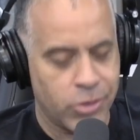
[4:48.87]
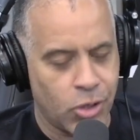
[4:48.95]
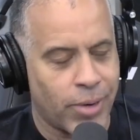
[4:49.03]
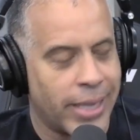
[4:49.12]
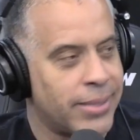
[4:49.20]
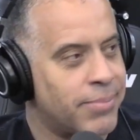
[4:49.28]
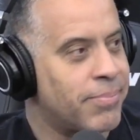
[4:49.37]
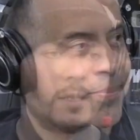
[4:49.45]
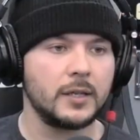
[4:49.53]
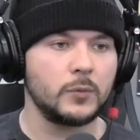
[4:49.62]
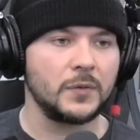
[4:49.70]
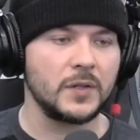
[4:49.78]
you're know right. what they
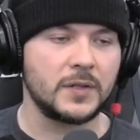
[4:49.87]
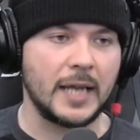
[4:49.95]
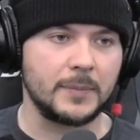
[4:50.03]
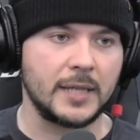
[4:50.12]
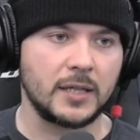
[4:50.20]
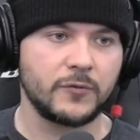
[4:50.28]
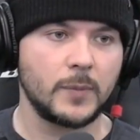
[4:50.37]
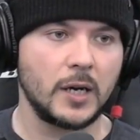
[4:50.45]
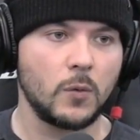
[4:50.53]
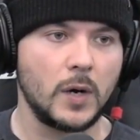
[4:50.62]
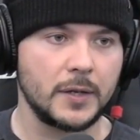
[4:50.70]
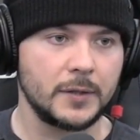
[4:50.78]
did with the stamp tax for
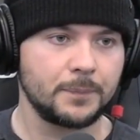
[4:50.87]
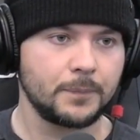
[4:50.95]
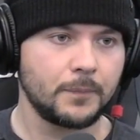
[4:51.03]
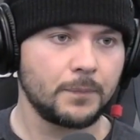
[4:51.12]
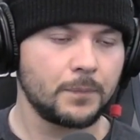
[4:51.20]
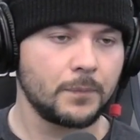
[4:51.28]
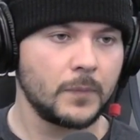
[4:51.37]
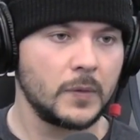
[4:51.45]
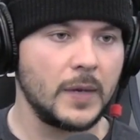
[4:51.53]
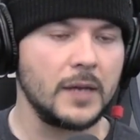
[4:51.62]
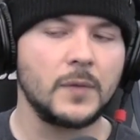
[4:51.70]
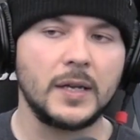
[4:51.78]
marijuana? Yep.
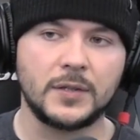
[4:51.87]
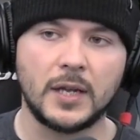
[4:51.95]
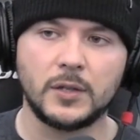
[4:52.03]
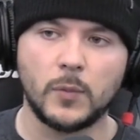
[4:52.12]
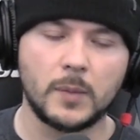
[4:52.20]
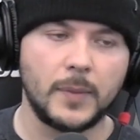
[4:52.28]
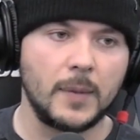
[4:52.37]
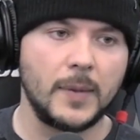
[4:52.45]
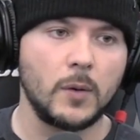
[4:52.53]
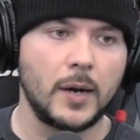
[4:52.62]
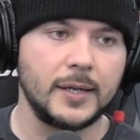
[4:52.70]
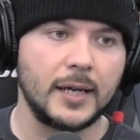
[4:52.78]
They, they said you want to buy
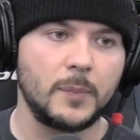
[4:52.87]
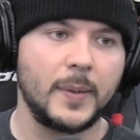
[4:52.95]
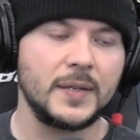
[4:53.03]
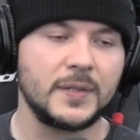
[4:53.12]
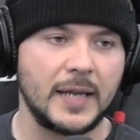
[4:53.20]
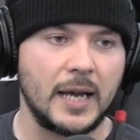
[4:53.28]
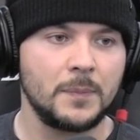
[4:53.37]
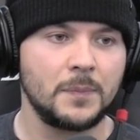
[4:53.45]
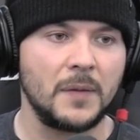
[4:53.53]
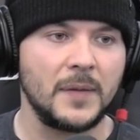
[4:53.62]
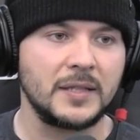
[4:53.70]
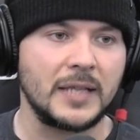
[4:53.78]
marijuana, you got to buy a mm-hmm. stamp. Yep.
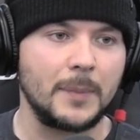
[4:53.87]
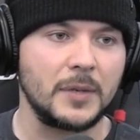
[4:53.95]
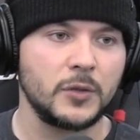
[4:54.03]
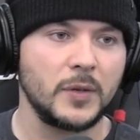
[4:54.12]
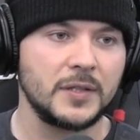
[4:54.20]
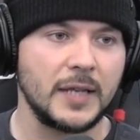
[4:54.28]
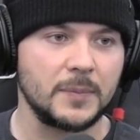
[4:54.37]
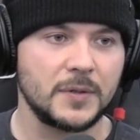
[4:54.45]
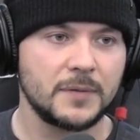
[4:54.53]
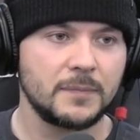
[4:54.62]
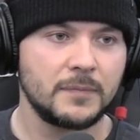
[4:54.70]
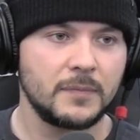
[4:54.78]
Then they stopped issuing
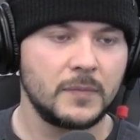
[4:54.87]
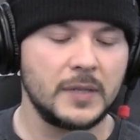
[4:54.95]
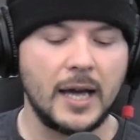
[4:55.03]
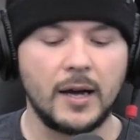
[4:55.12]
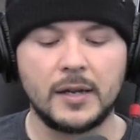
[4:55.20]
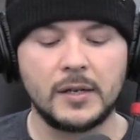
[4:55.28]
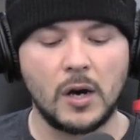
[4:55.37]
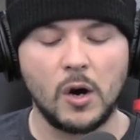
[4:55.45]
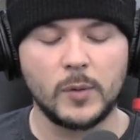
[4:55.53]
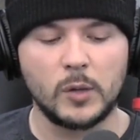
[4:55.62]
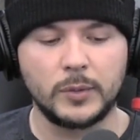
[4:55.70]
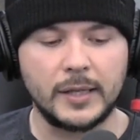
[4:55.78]
stamps. Yes. Yeah, you know,
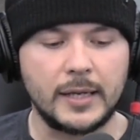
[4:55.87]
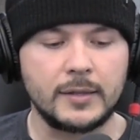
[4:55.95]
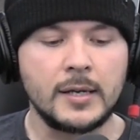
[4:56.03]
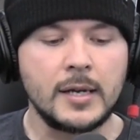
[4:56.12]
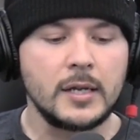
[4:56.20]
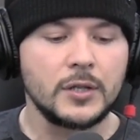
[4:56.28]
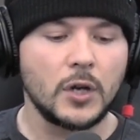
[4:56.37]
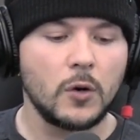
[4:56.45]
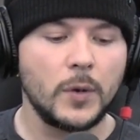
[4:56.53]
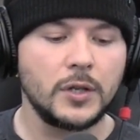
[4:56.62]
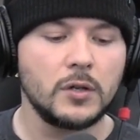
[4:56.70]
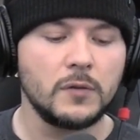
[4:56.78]
home don't play that. So
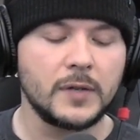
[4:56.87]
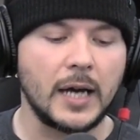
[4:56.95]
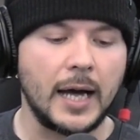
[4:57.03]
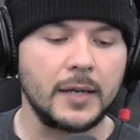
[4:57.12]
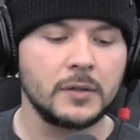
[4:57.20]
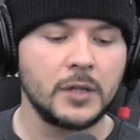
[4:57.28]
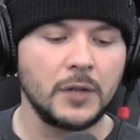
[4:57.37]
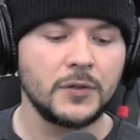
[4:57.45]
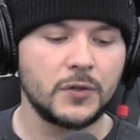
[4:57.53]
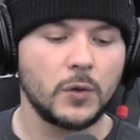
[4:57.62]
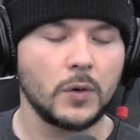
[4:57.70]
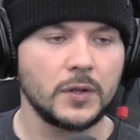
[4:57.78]
when you've got gun
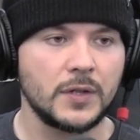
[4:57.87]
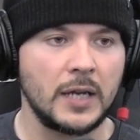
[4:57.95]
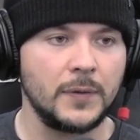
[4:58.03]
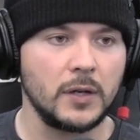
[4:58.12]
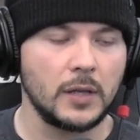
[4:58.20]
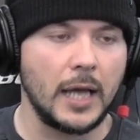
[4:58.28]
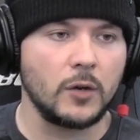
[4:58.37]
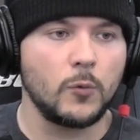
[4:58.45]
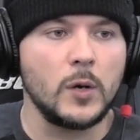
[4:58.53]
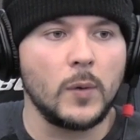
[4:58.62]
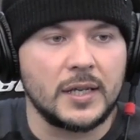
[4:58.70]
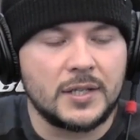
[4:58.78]
stores and they're like,
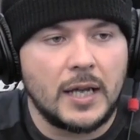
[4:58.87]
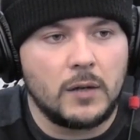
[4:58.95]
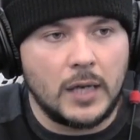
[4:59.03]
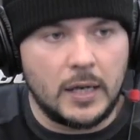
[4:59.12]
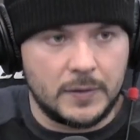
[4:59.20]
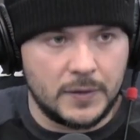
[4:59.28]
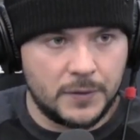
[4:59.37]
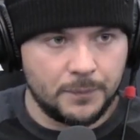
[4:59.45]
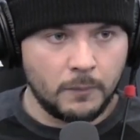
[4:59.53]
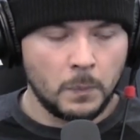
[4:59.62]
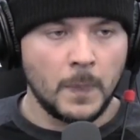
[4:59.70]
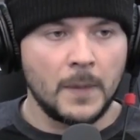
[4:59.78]
we want to sell guns,
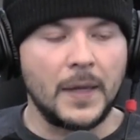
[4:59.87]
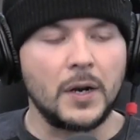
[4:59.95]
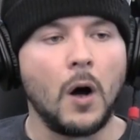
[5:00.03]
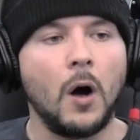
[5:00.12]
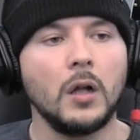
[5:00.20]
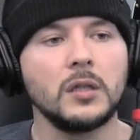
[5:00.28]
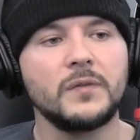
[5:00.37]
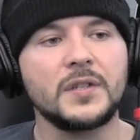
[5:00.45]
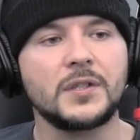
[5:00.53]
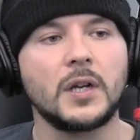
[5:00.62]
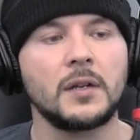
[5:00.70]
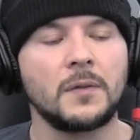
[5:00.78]
then all of a
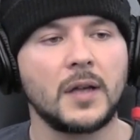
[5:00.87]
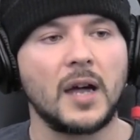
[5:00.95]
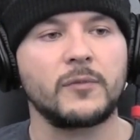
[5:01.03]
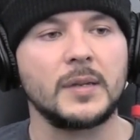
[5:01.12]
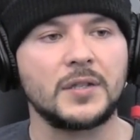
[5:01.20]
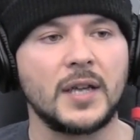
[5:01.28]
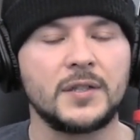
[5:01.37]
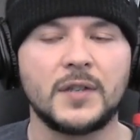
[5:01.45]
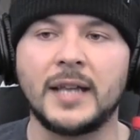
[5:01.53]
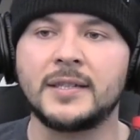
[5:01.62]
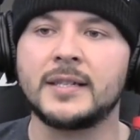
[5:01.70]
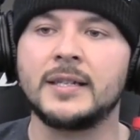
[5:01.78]
sudden, the government says
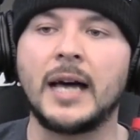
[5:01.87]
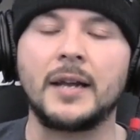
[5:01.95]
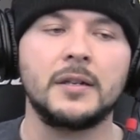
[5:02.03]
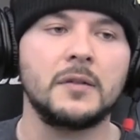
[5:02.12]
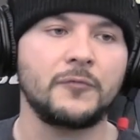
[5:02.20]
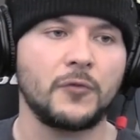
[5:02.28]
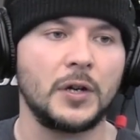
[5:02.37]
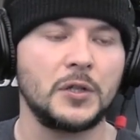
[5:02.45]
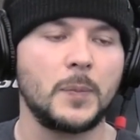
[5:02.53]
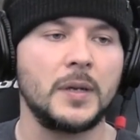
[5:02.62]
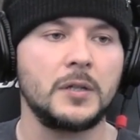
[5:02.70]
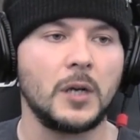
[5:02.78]
it's not an
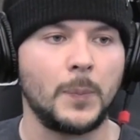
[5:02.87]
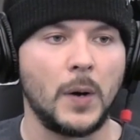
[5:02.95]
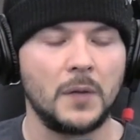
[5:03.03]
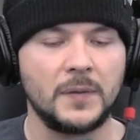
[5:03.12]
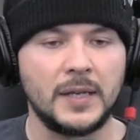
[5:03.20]
infringement upon the